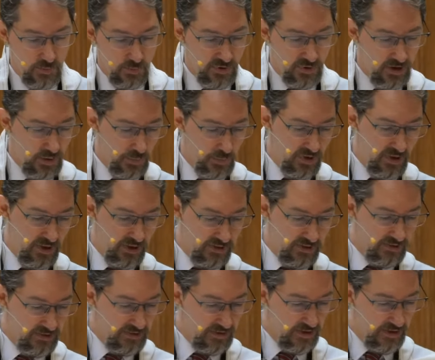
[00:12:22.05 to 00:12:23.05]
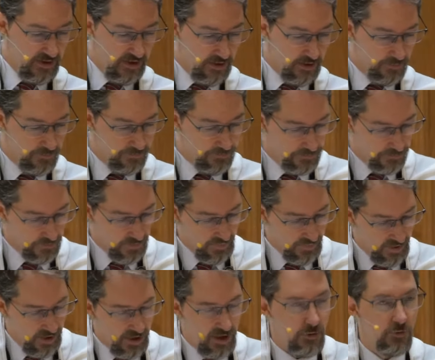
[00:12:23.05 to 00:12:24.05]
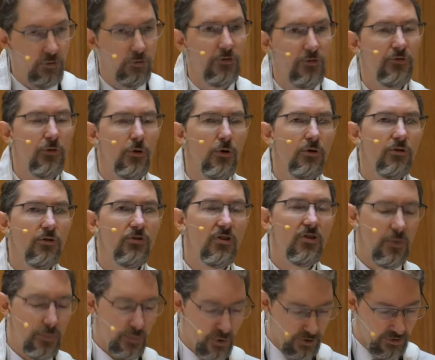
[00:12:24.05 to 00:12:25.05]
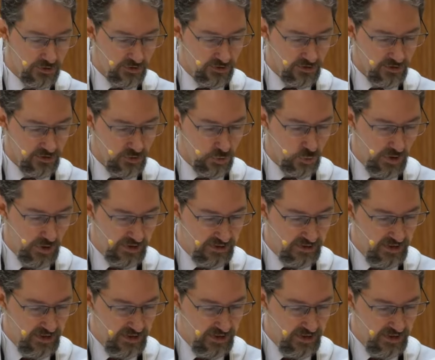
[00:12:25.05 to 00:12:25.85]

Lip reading: but it means, it refers to the person who